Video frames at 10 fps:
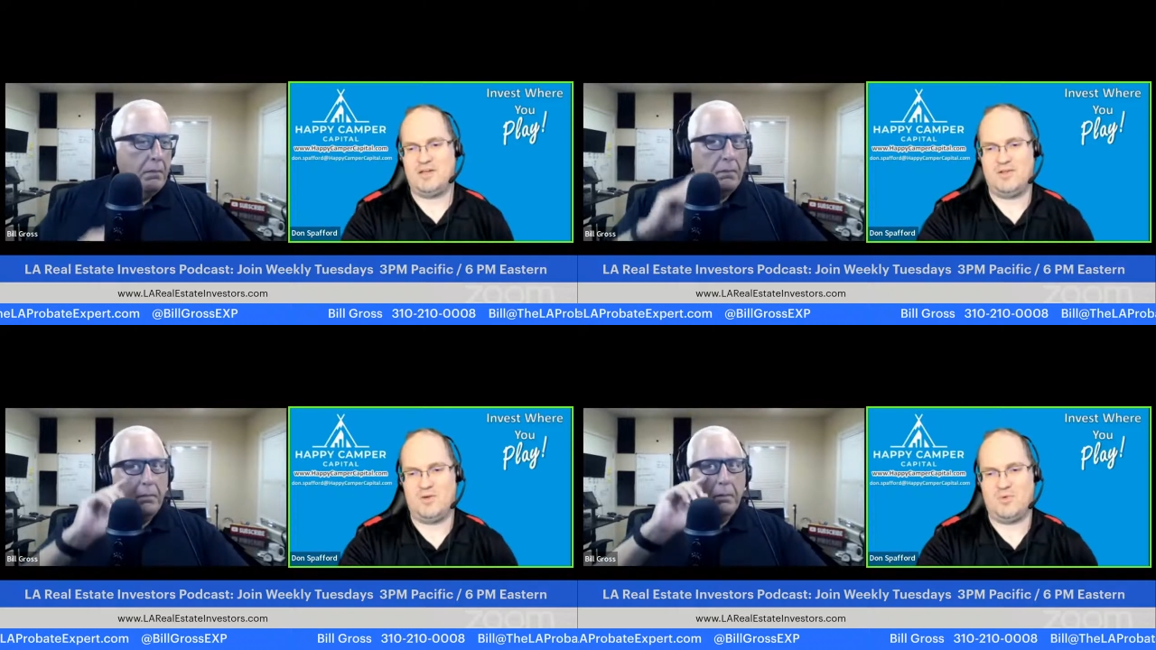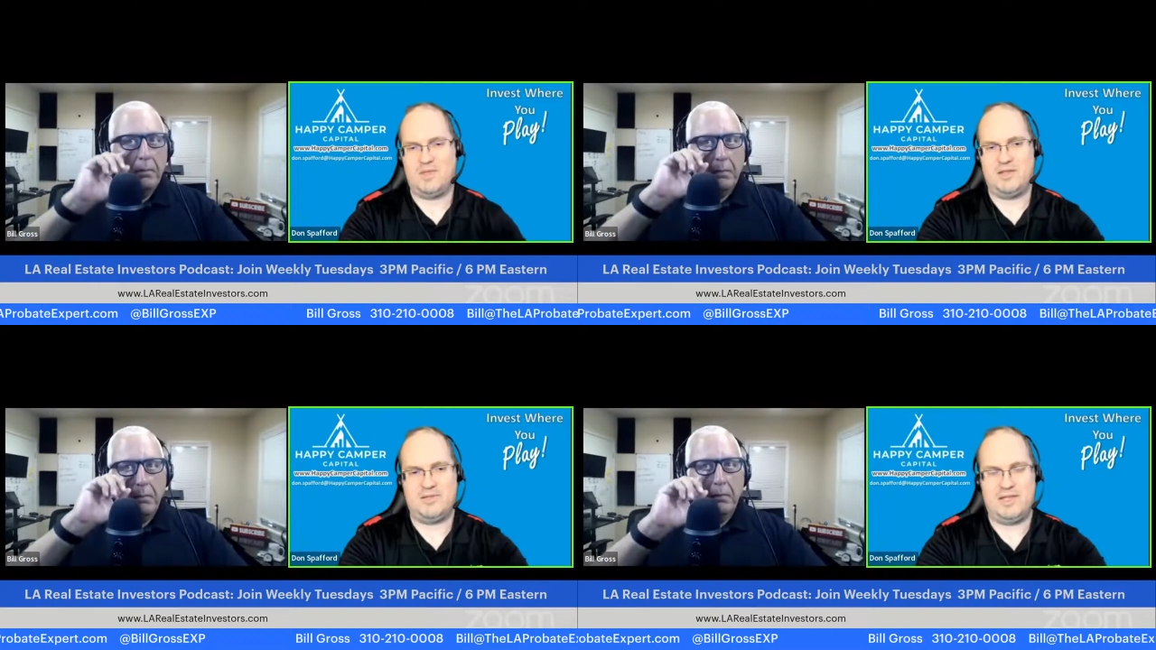Speaker 1: uh, you know
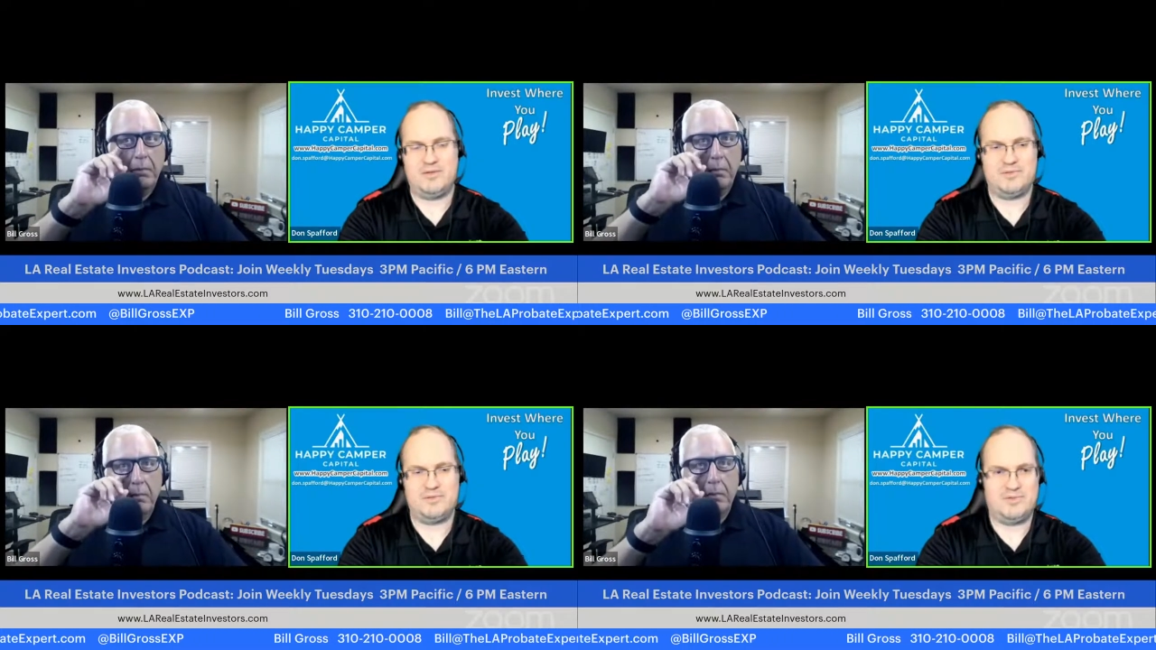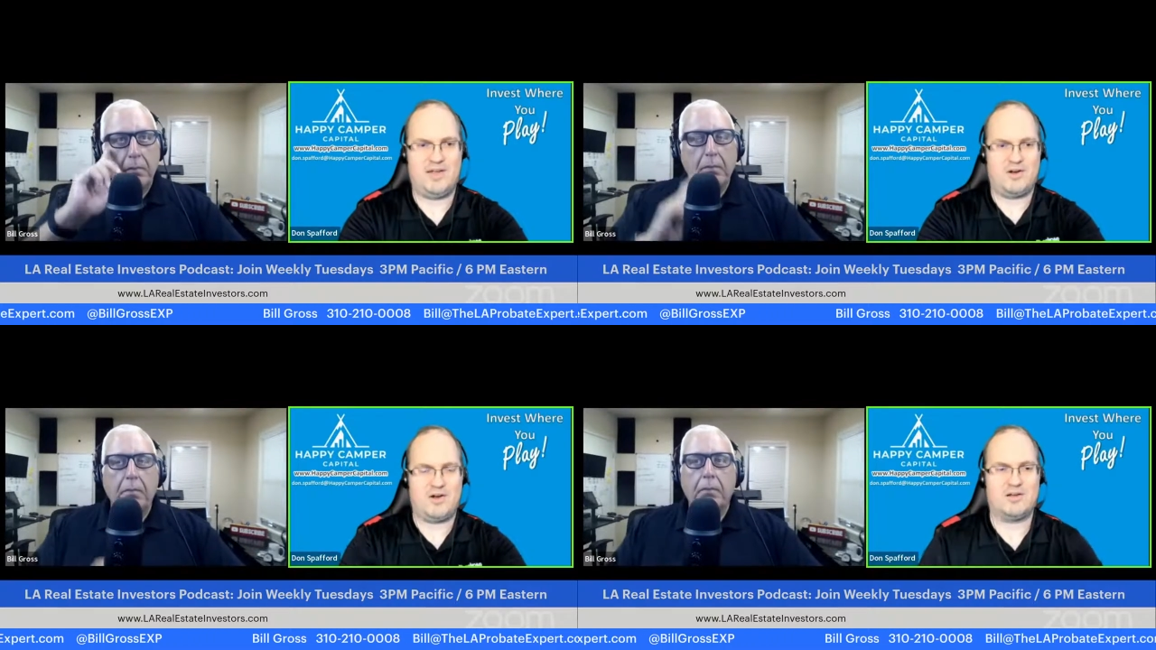they they
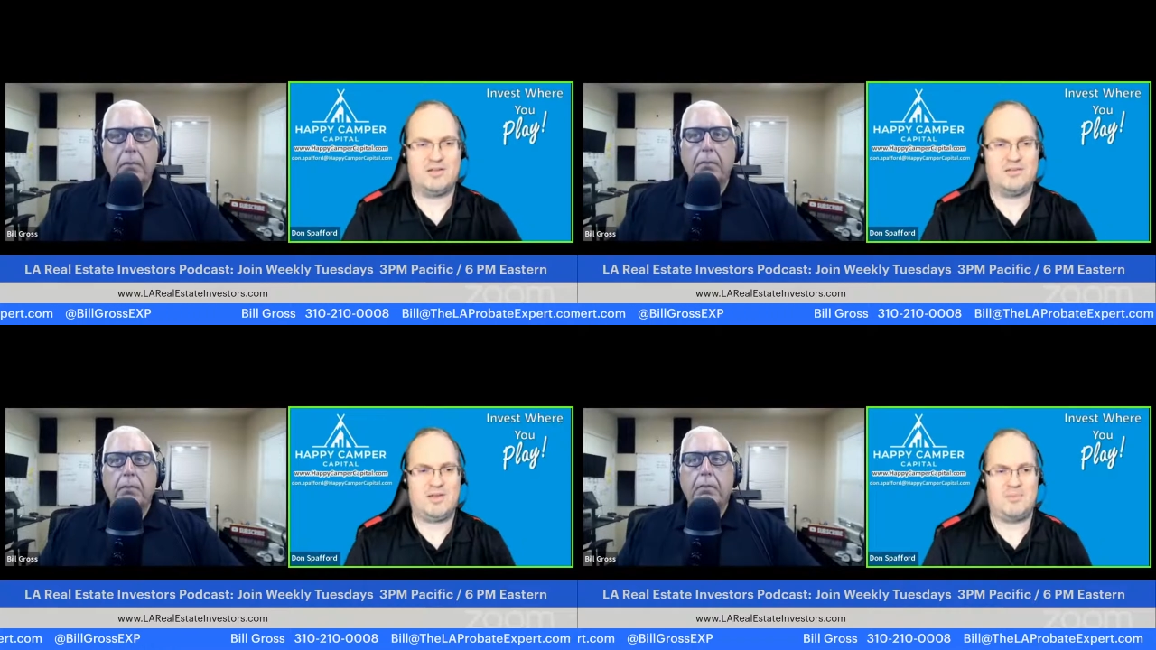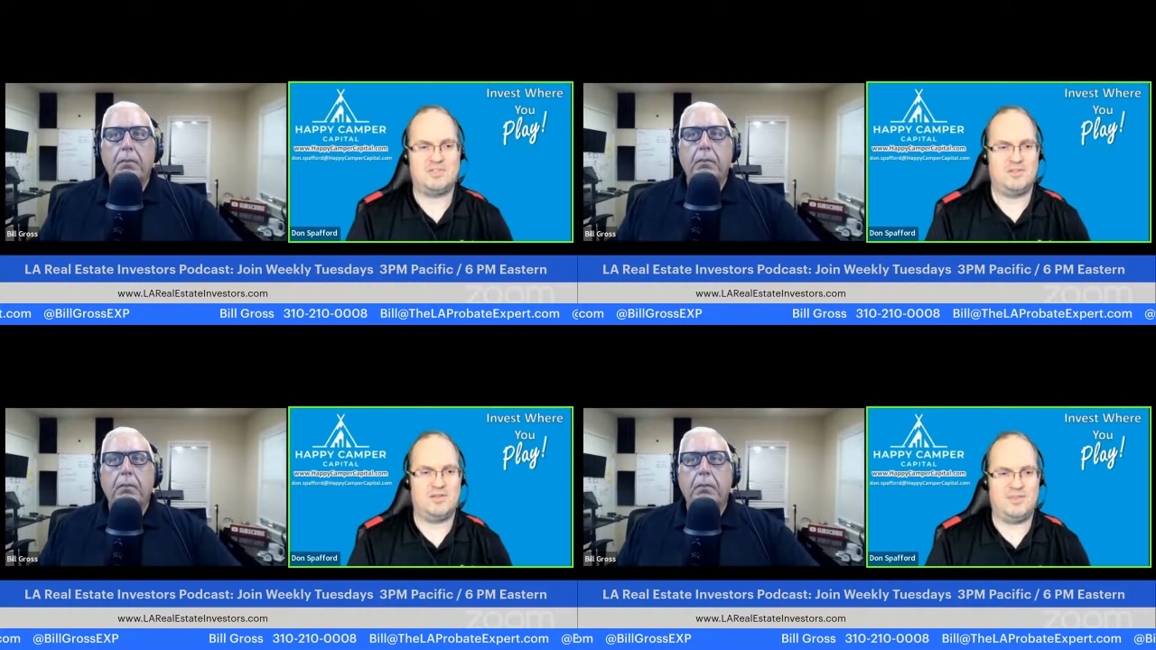they are our
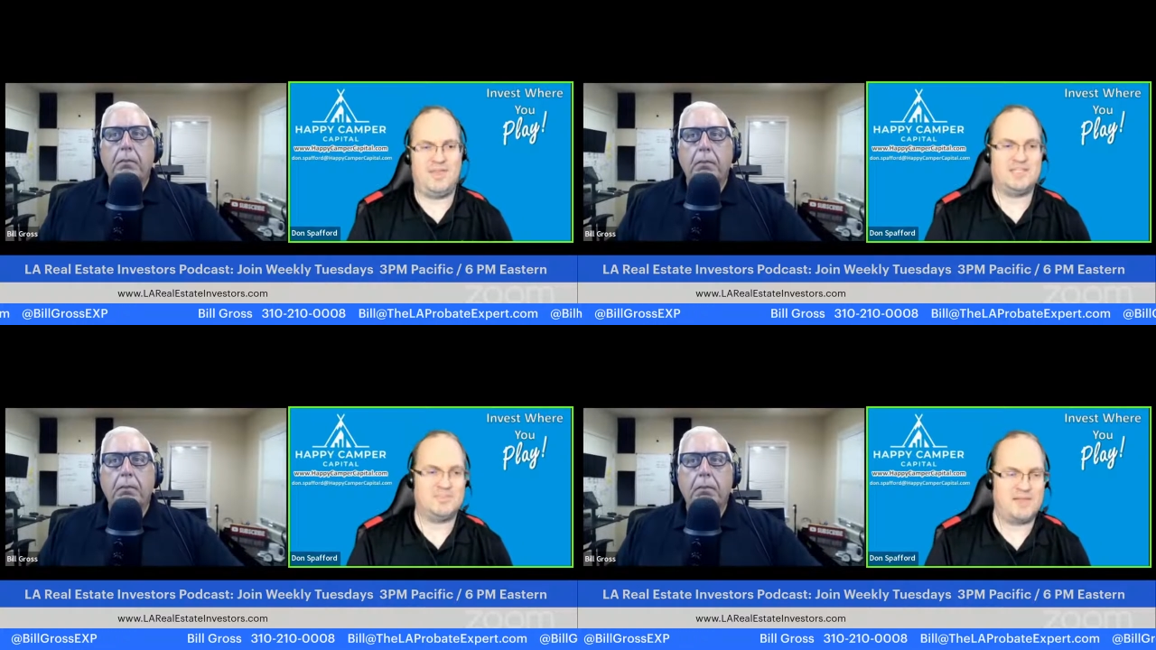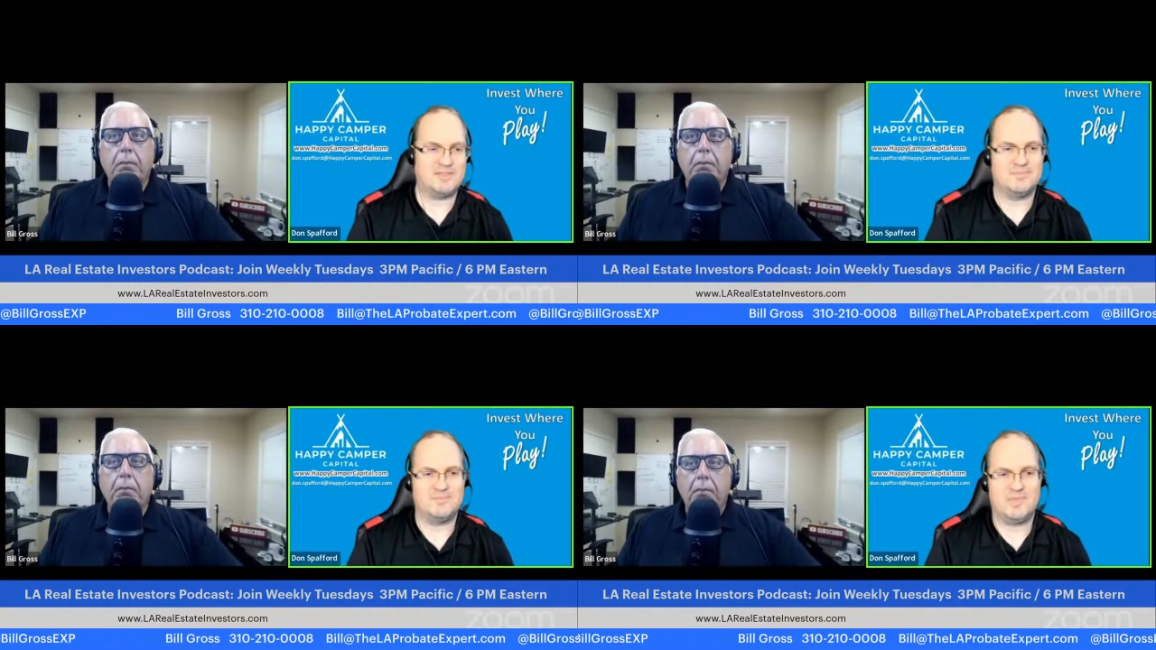competition in that
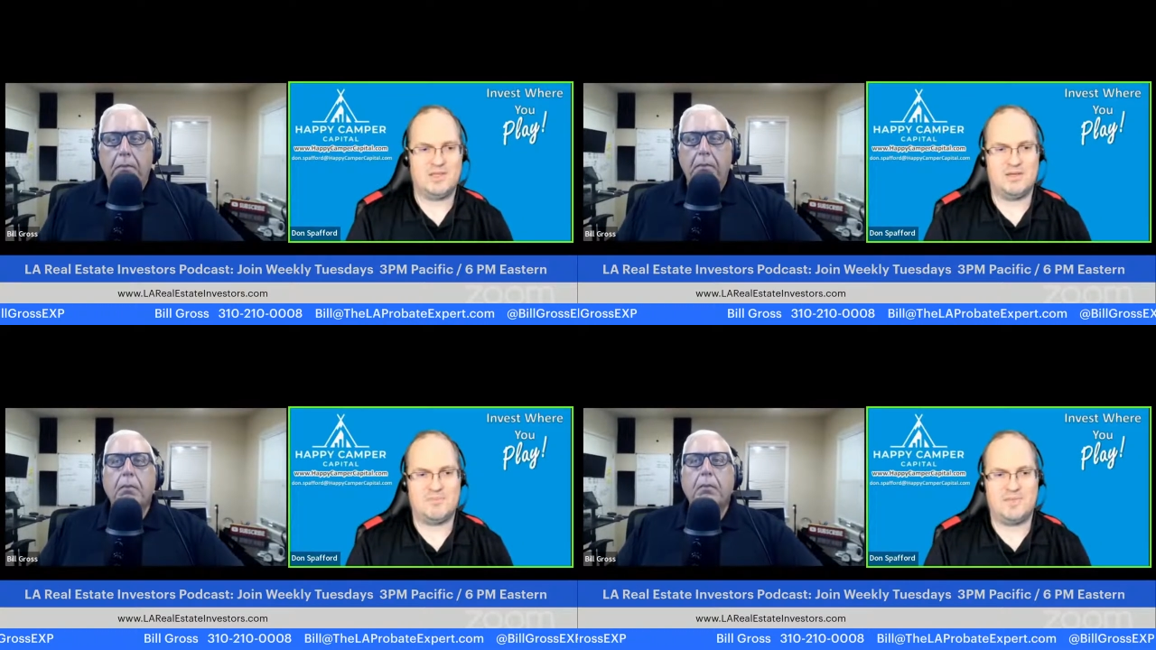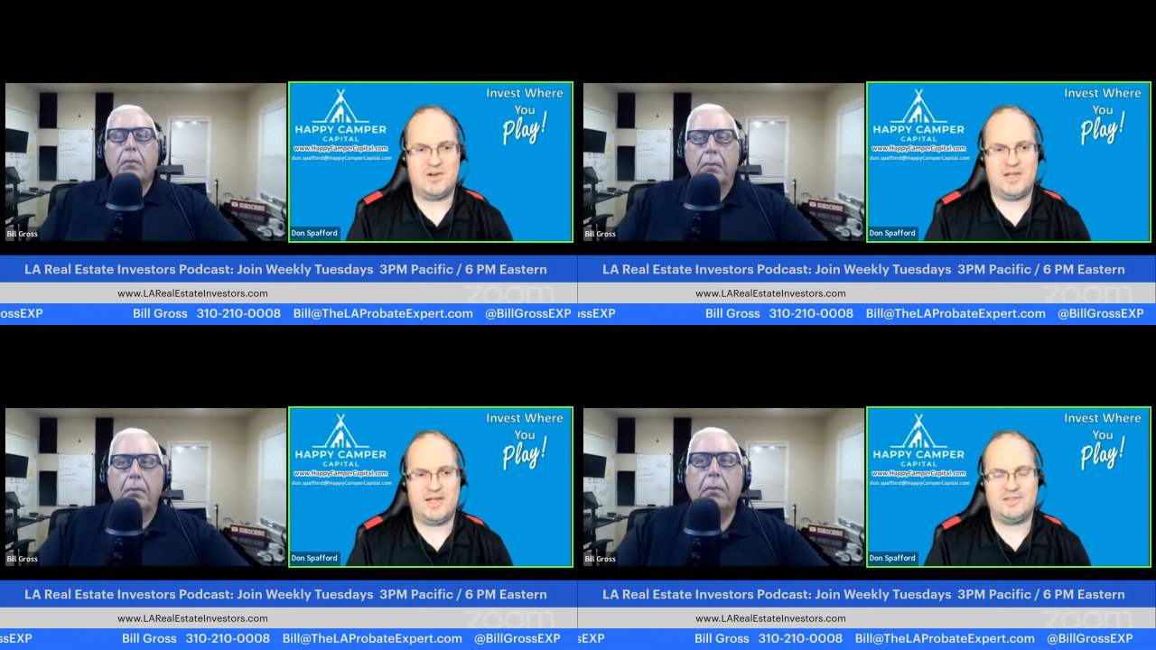space, uh, but they
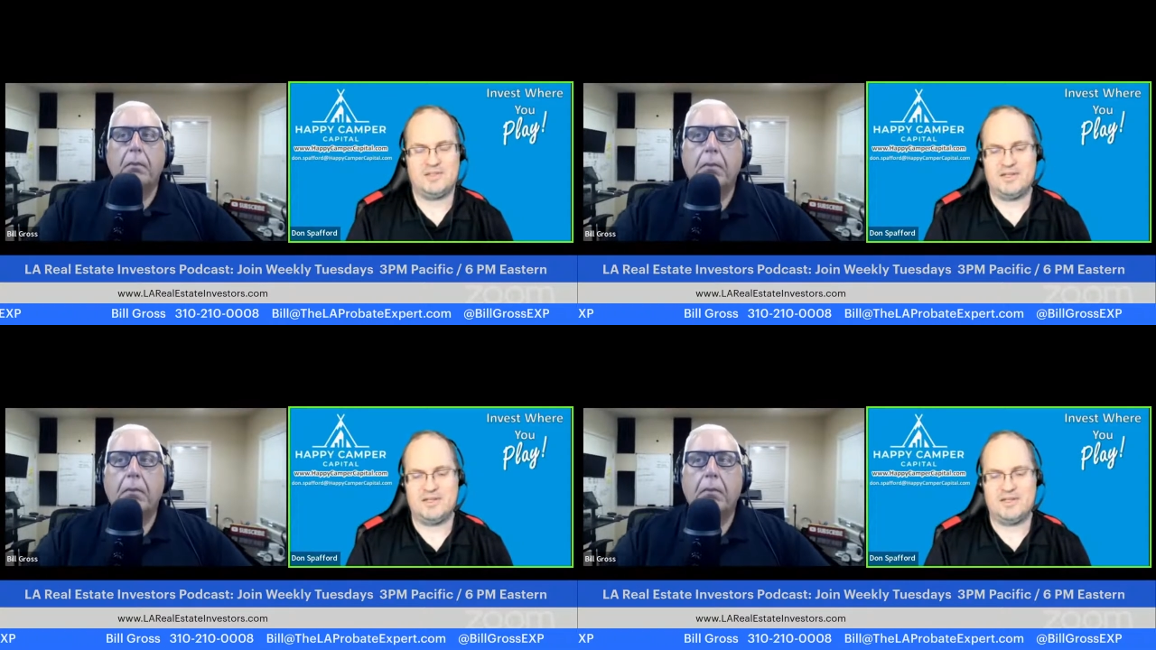are not.